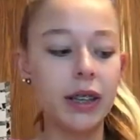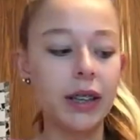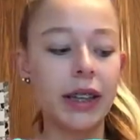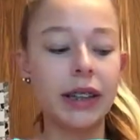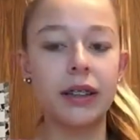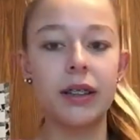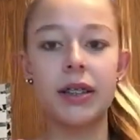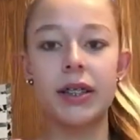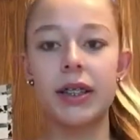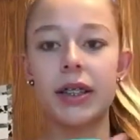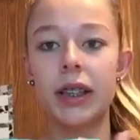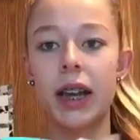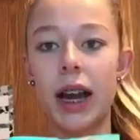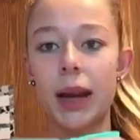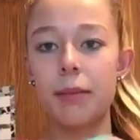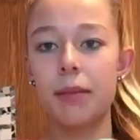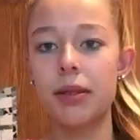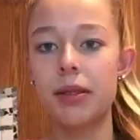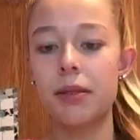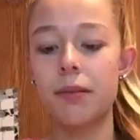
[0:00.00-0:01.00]
Like, the
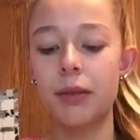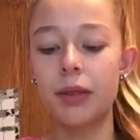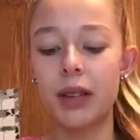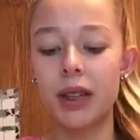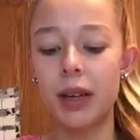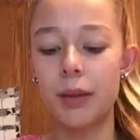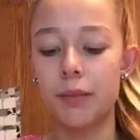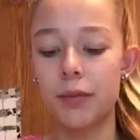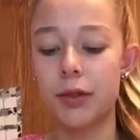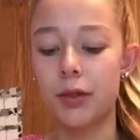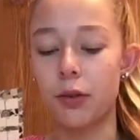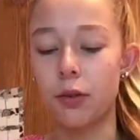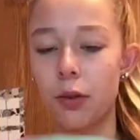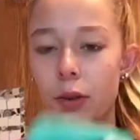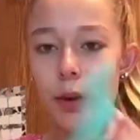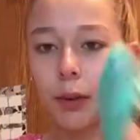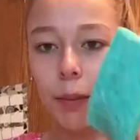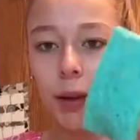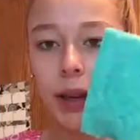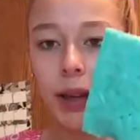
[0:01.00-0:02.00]
slime doesn't really
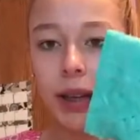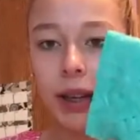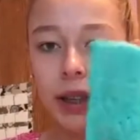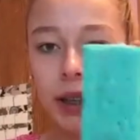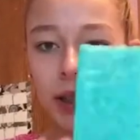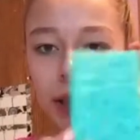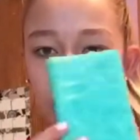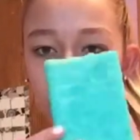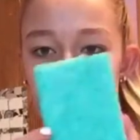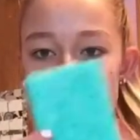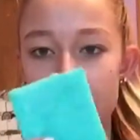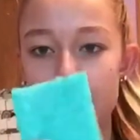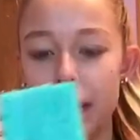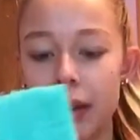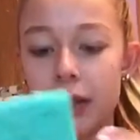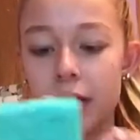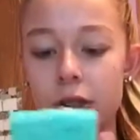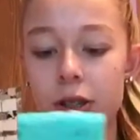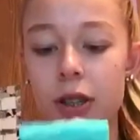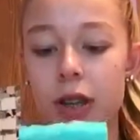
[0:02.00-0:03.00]
absorb into the
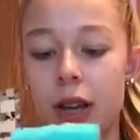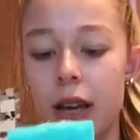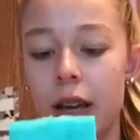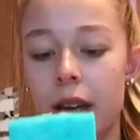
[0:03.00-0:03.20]
sponge